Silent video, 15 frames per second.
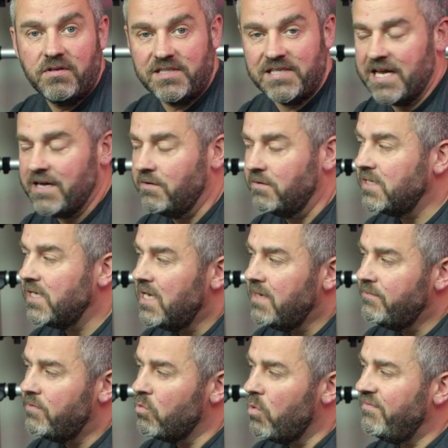sound.
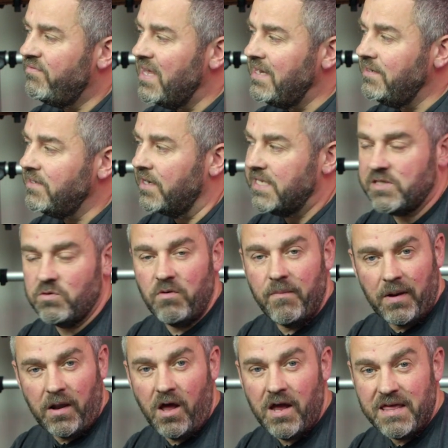But what we've then done is to
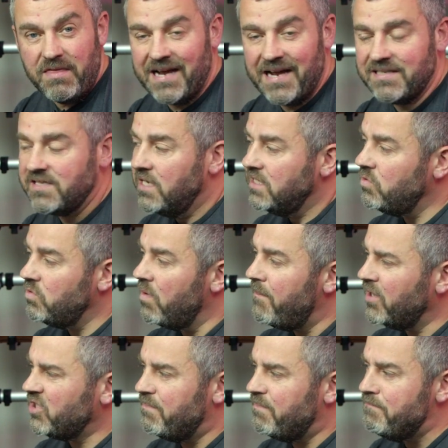apply that to a
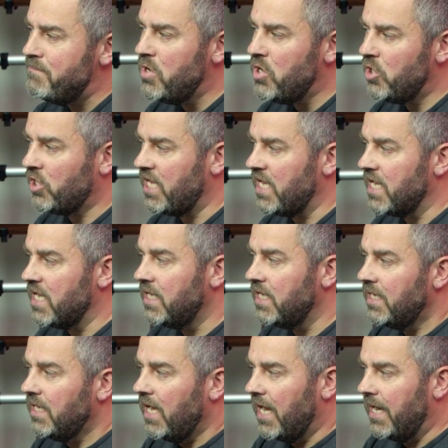much murkier,
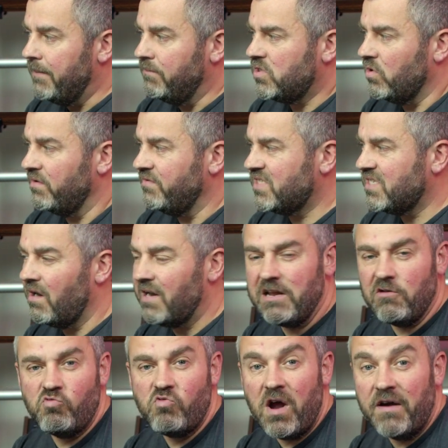sort of
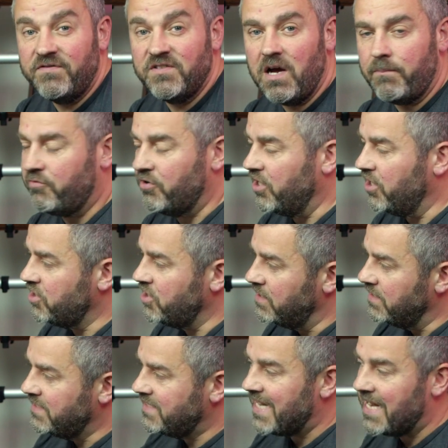slightly roughed up production,
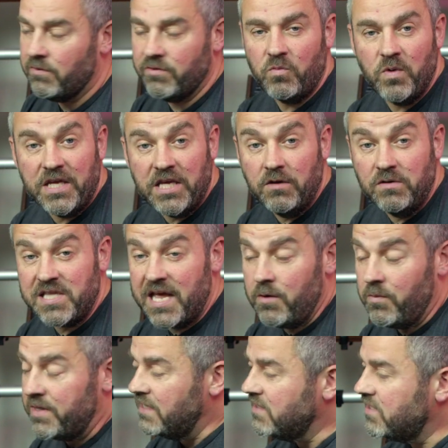a sound that we use there
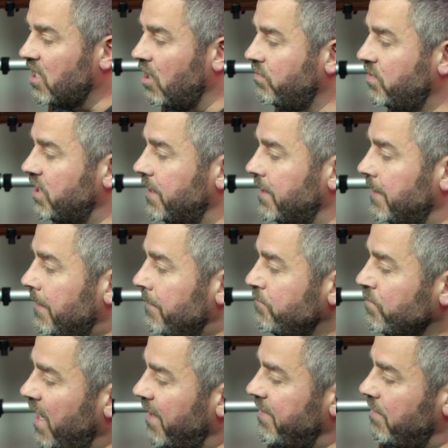within Sculpture.
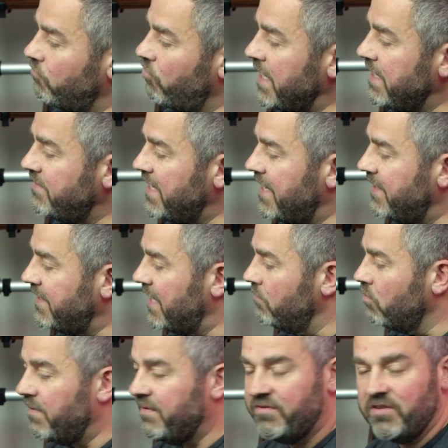And then right at the end here,
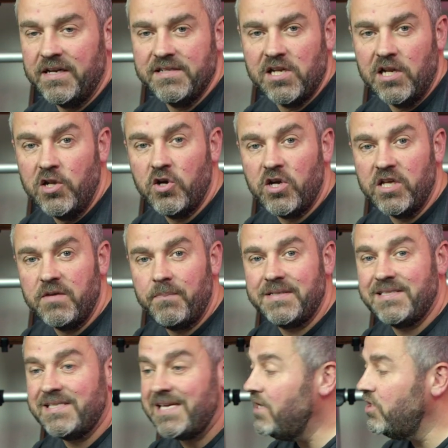what we've done is to look at the
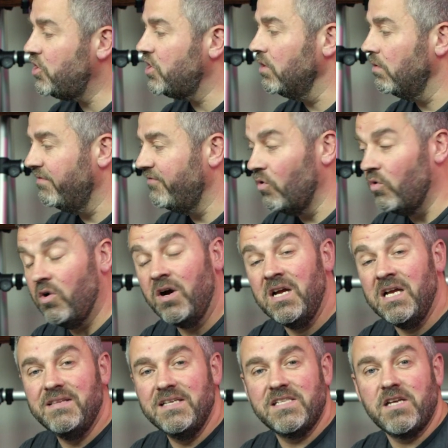potential for
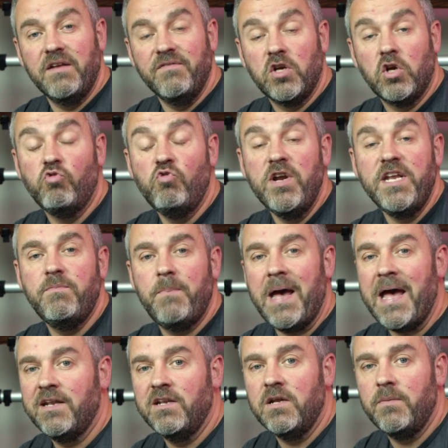this kind of grid
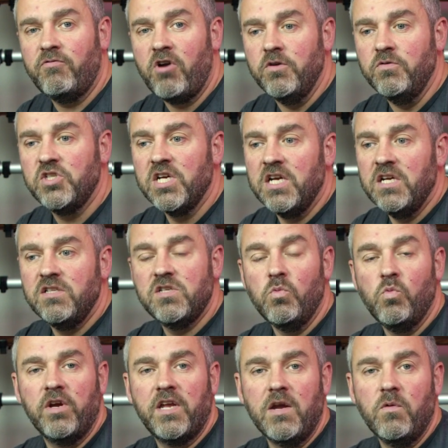pattern approach to
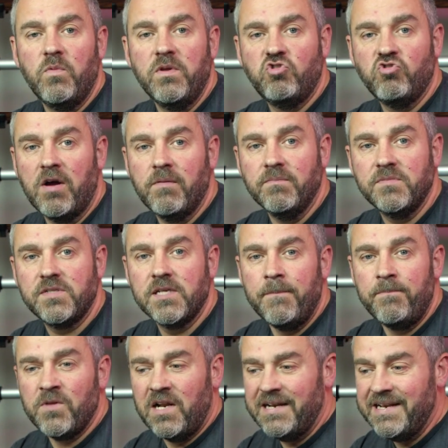working with drums.
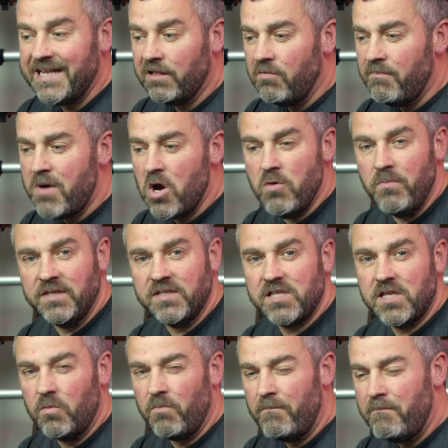Little moments
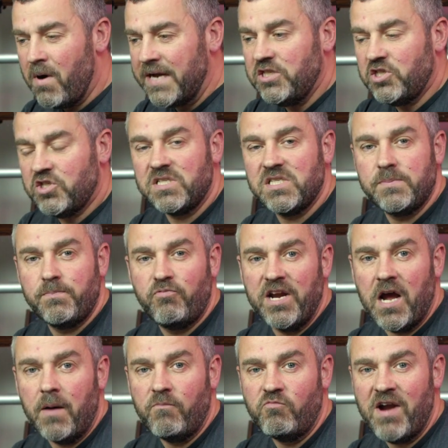that might just
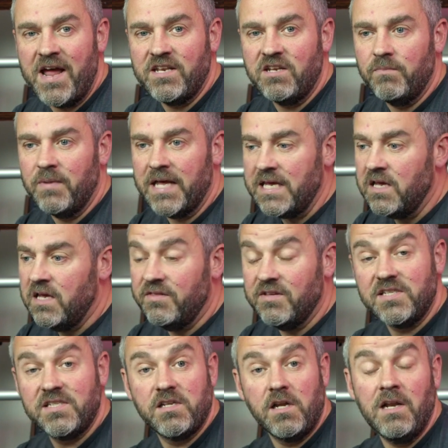spring up randomly
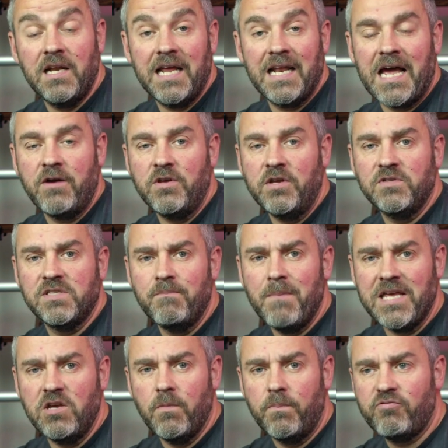that suddenly allow you to
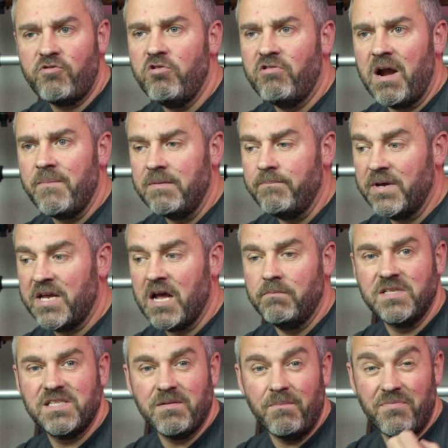make your programming
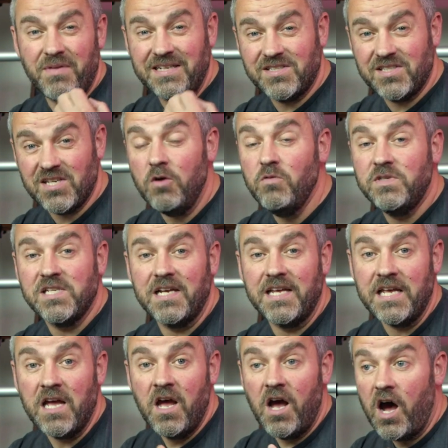become something
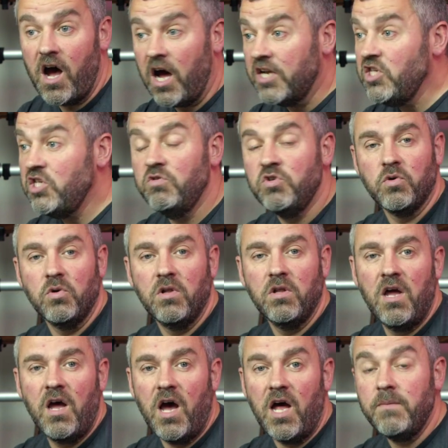totally unusual,
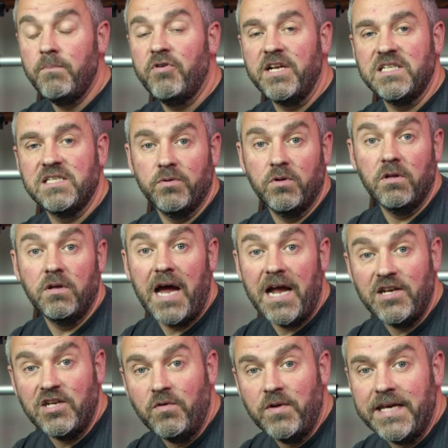unpredictable,
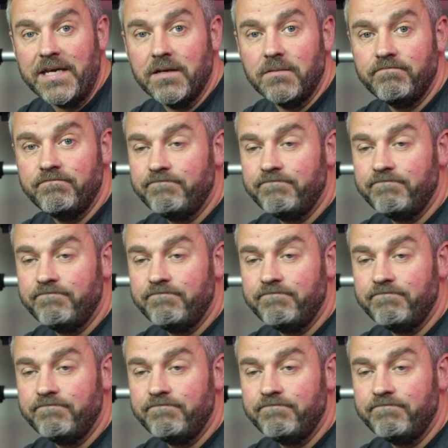and unique.